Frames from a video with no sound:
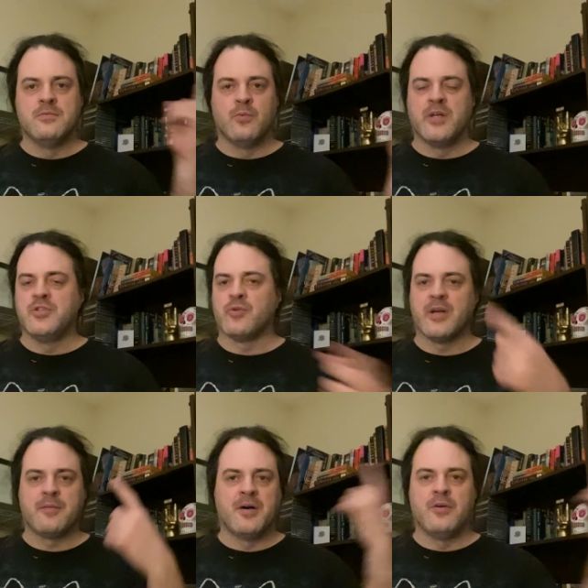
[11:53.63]
one
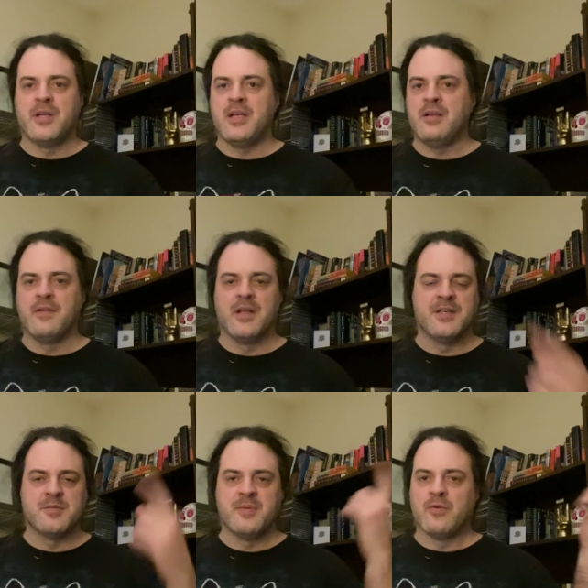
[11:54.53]
trick pony that
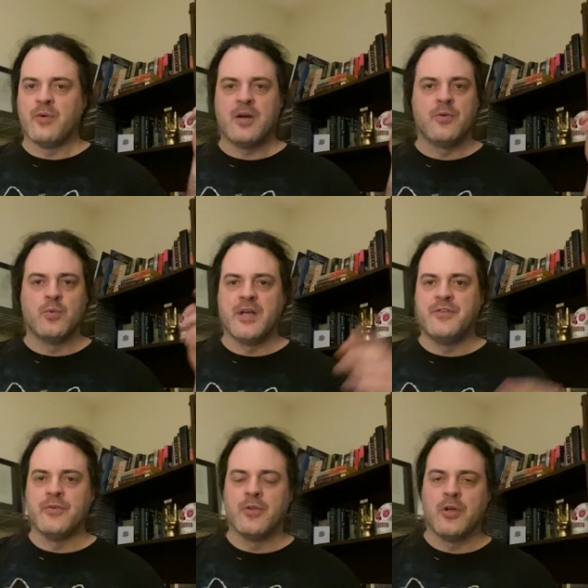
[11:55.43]
has been around way
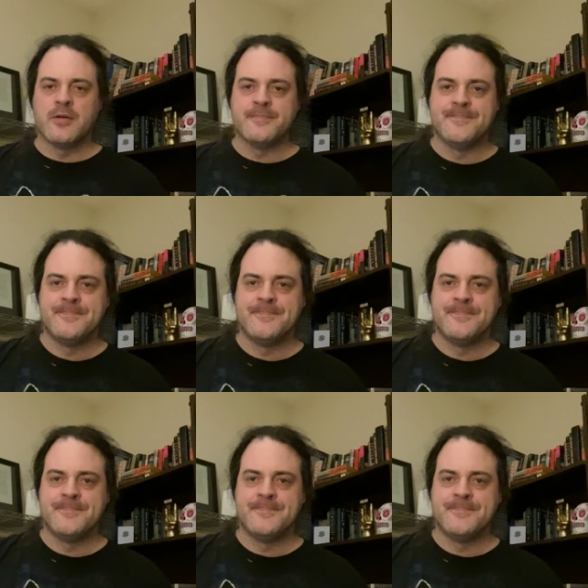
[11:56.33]
too long.